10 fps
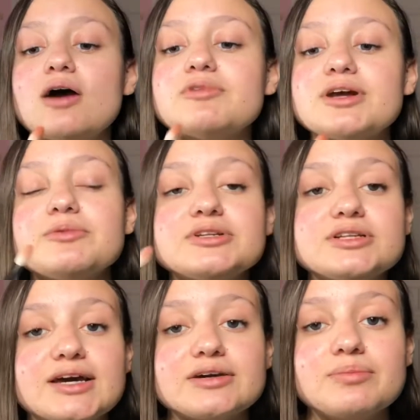what I really
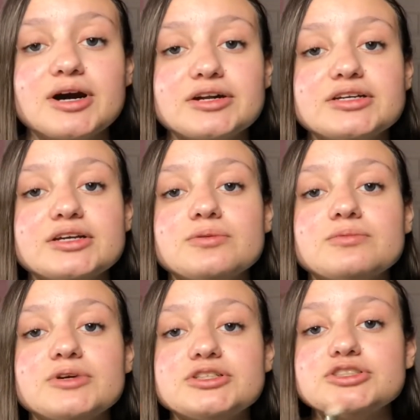like about it, it
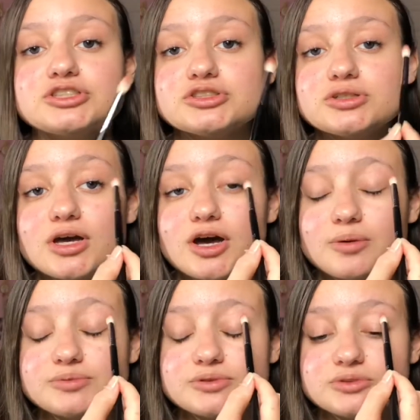really just
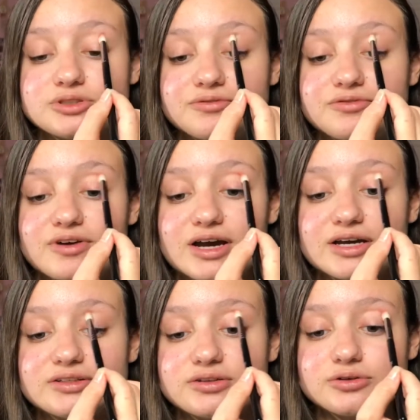helps
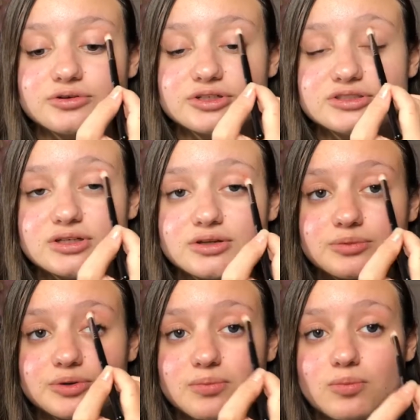define the crease a little
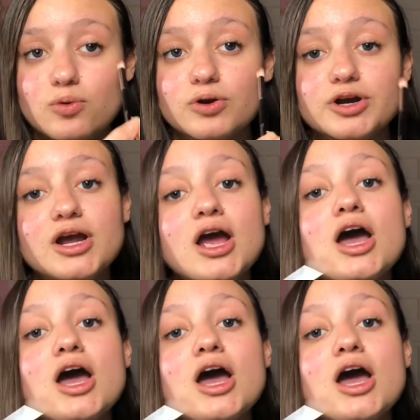bit more.